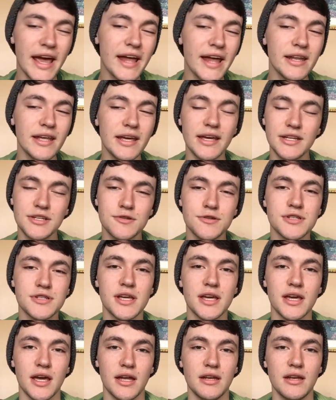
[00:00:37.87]
an
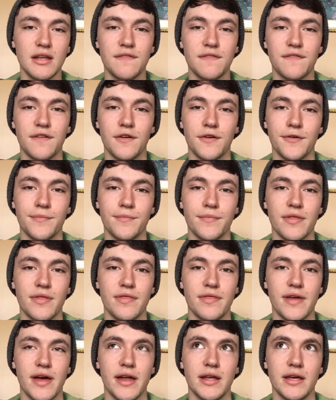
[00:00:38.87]
interesting indie film
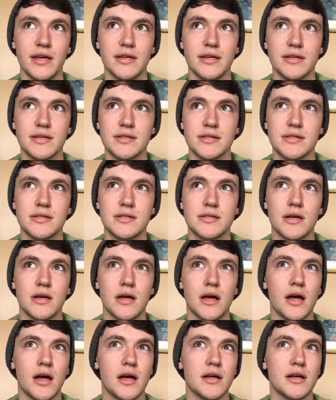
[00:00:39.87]
that is
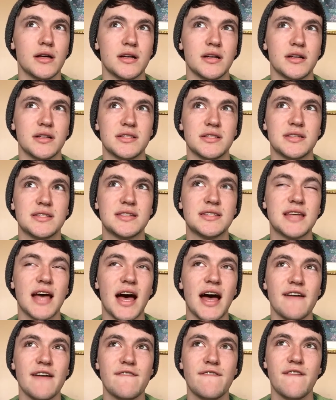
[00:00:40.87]
a
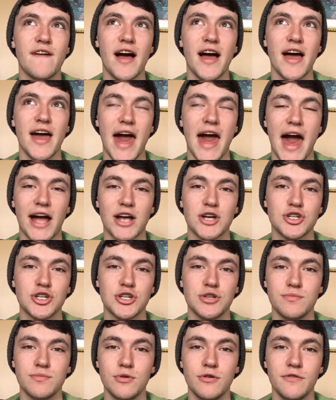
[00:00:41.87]
sci-fi
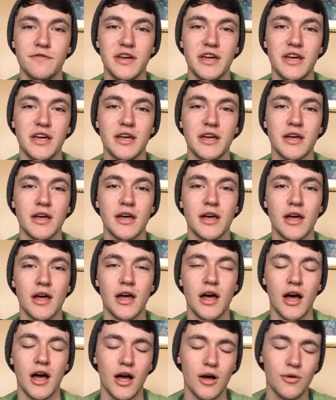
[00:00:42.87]
action movie
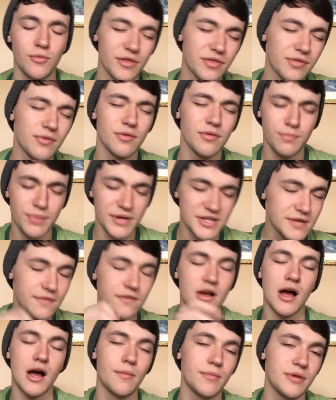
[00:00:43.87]
with bits
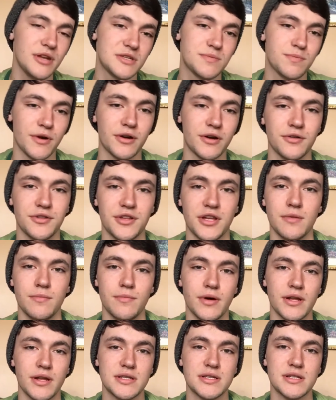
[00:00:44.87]
of comedy sprinkled
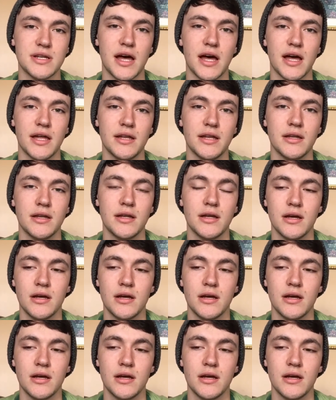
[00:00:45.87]
in, but it's not